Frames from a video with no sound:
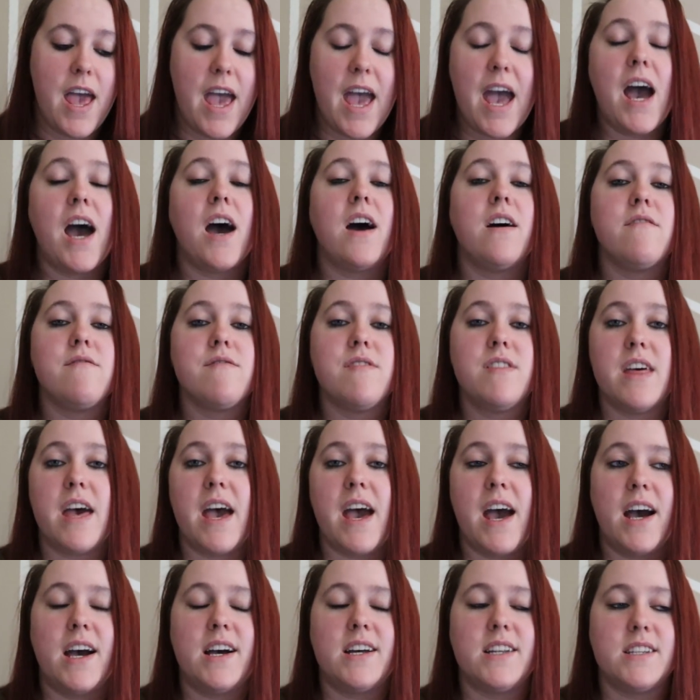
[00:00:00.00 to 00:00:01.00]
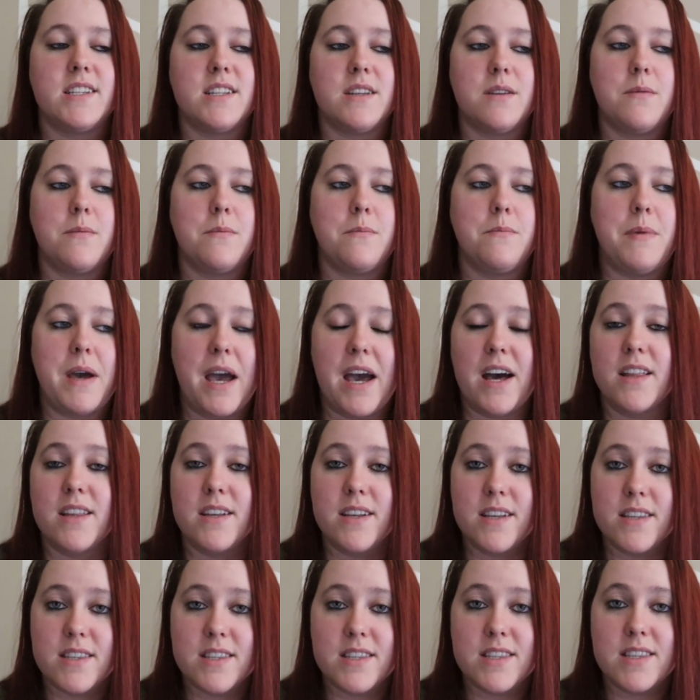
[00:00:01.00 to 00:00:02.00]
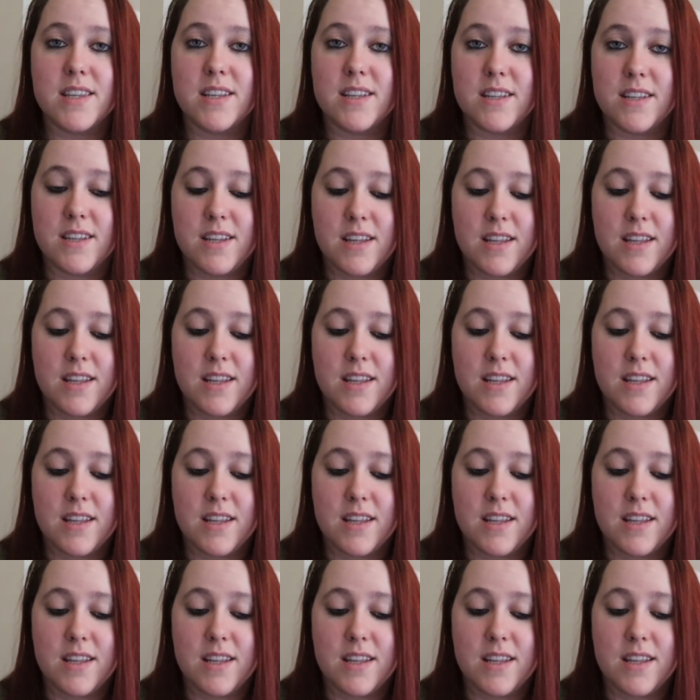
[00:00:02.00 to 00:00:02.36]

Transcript: have that balance